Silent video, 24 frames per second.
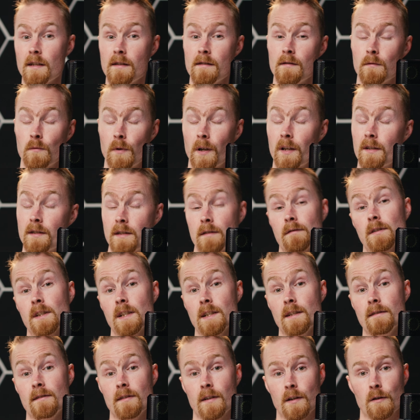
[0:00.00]
relatively
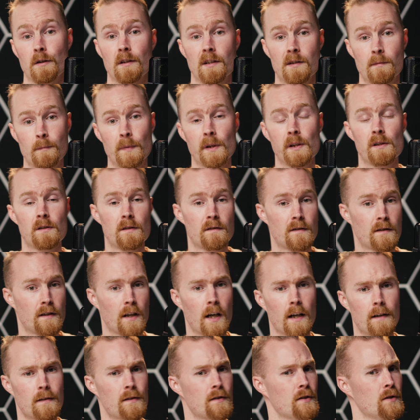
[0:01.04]
easy to expose,
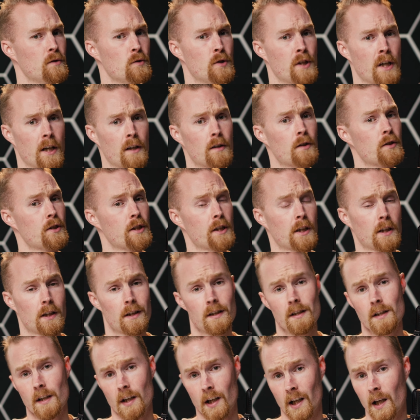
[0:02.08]
not too challenging in
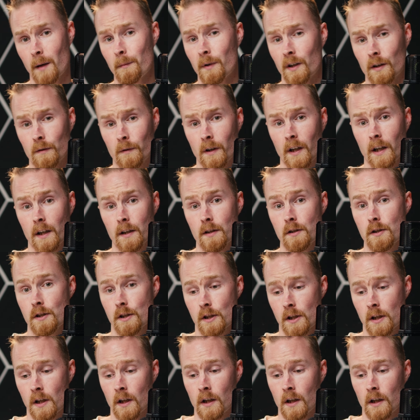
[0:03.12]
dynamic range,